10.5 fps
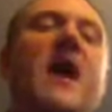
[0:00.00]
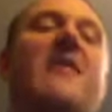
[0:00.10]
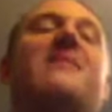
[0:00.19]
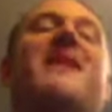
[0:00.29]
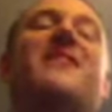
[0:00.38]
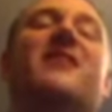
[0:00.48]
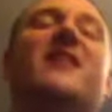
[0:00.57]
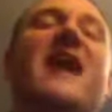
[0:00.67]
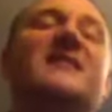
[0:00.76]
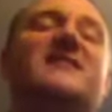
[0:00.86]
And then the
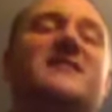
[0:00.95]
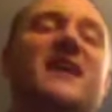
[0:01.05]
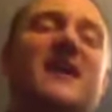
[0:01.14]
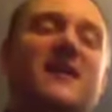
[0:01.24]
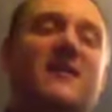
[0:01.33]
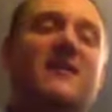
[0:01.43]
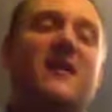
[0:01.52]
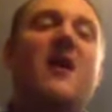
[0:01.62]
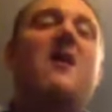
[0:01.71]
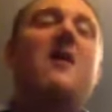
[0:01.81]
last thing,
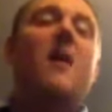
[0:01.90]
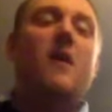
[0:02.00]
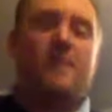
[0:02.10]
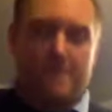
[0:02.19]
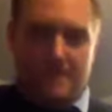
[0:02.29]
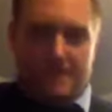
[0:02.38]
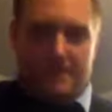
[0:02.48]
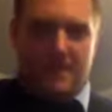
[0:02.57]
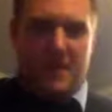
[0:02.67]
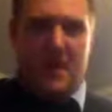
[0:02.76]

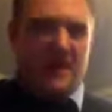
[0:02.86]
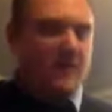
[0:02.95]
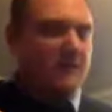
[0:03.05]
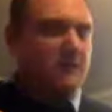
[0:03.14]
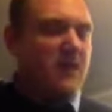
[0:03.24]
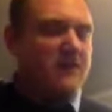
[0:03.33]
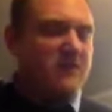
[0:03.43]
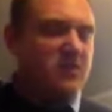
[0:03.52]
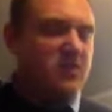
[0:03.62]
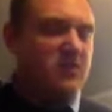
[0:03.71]
I didn't
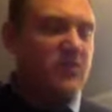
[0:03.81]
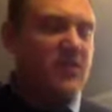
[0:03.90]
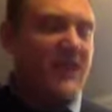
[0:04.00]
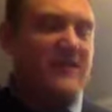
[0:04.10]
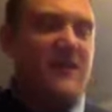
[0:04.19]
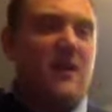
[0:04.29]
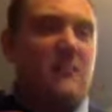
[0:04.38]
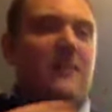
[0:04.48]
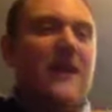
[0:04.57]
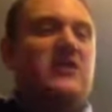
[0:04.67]
mention this to you in the lesson,
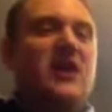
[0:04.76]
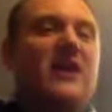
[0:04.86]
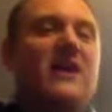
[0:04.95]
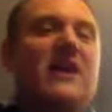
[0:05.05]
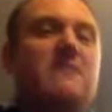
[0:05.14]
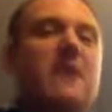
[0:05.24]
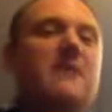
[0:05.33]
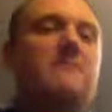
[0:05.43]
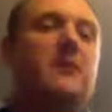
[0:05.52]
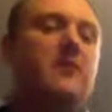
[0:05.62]
but I try to keep
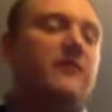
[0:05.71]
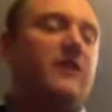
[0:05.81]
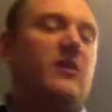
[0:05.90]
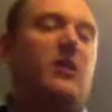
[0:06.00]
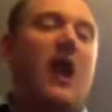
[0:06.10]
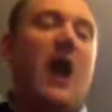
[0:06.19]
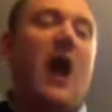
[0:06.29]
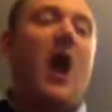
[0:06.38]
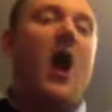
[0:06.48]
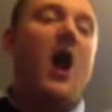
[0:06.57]
my middle finger
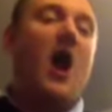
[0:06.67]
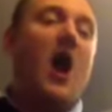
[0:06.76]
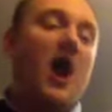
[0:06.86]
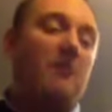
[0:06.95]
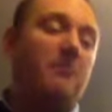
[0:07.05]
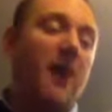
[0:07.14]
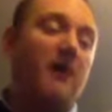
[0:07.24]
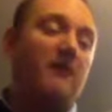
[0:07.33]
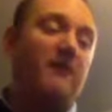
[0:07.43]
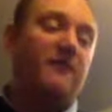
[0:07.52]

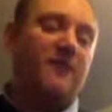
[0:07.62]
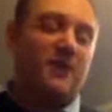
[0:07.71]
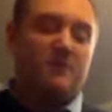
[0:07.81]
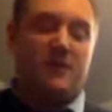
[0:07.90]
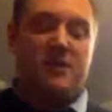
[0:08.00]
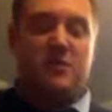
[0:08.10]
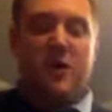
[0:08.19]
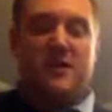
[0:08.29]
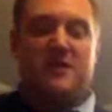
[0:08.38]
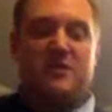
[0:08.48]
above, because
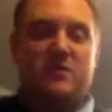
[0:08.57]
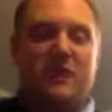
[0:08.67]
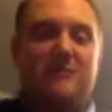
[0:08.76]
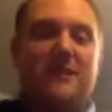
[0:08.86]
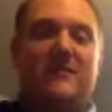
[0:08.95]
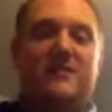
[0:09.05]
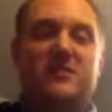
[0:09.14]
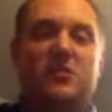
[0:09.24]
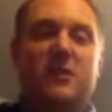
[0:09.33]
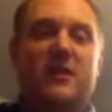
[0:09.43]
watch this, when I play this
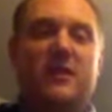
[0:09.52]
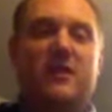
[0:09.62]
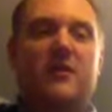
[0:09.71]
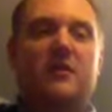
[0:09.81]
chord here,